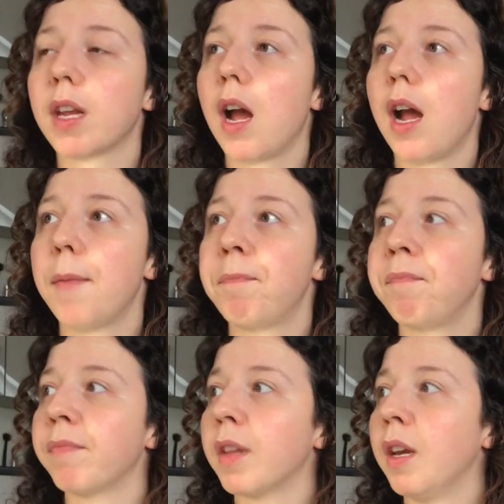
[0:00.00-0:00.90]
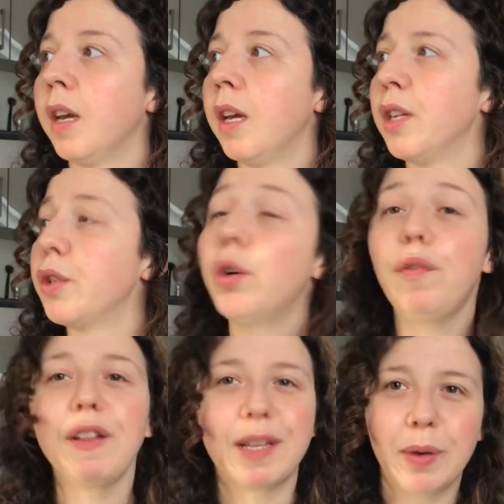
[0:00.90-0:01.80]
So
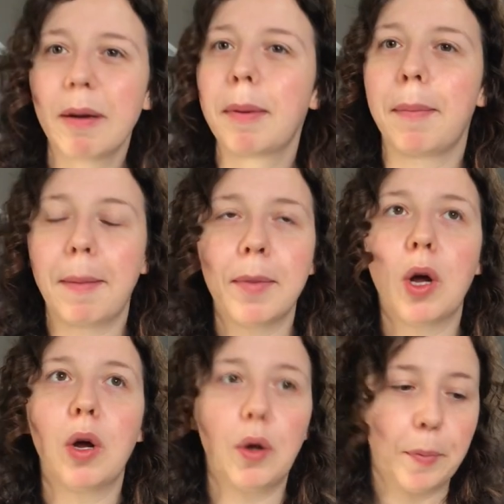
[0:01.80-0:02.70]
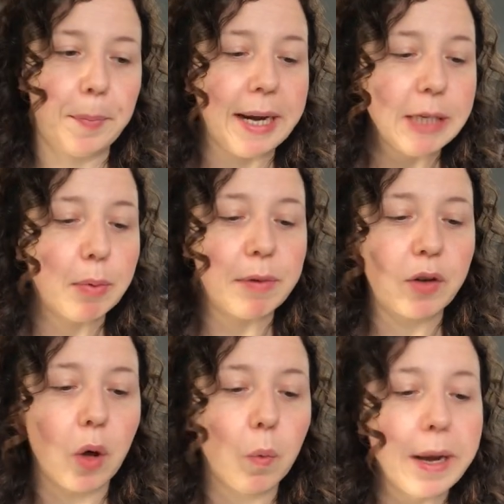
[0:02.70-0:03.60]
hopefully this one will be a bit more upbeat, but we've
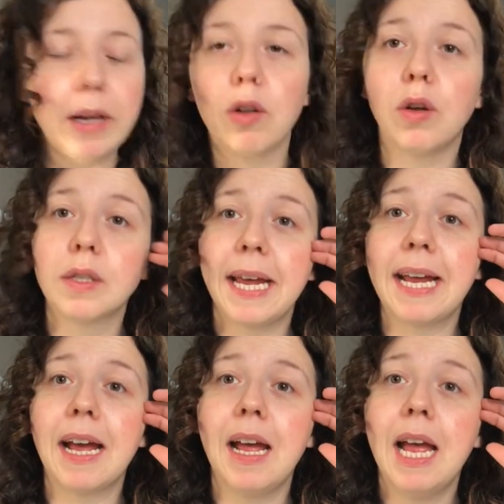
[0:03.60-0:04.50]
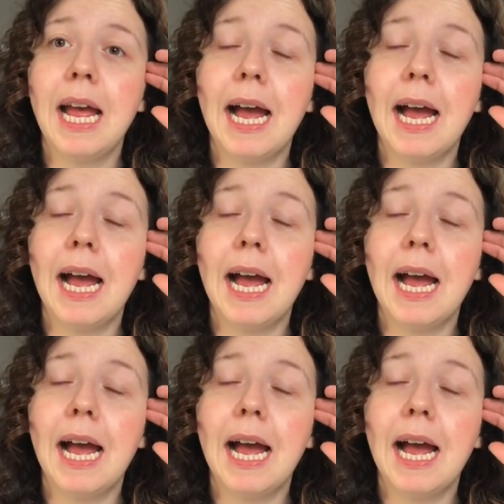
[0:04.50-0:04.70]
got winter clothes here.